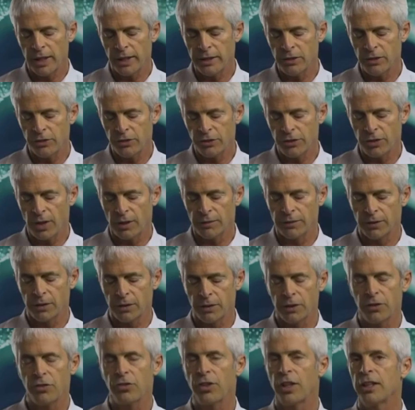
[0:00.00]
What I
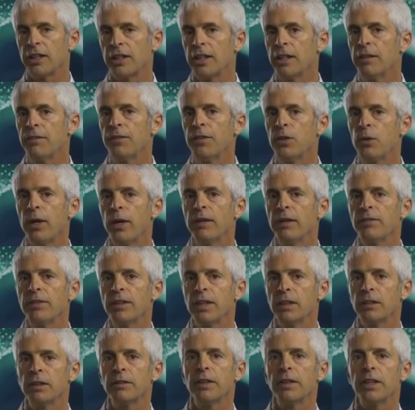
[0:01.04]
discovered is that if you
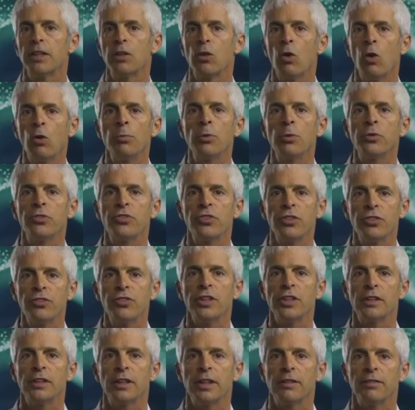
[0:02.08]
have an elevated
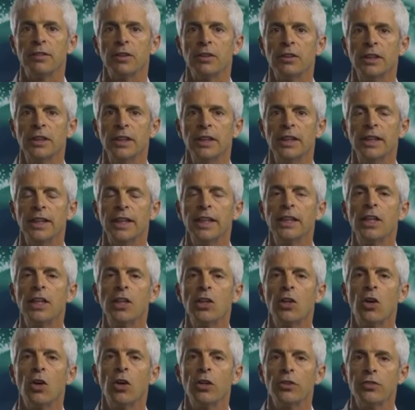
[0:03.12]
homocysteine level,
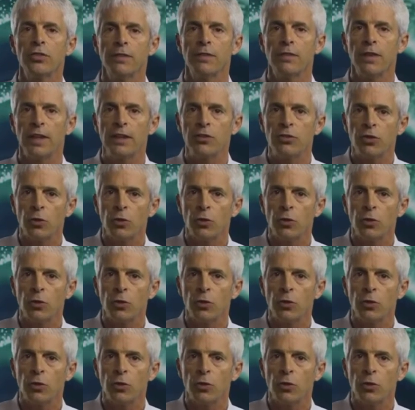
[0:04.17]
it can cause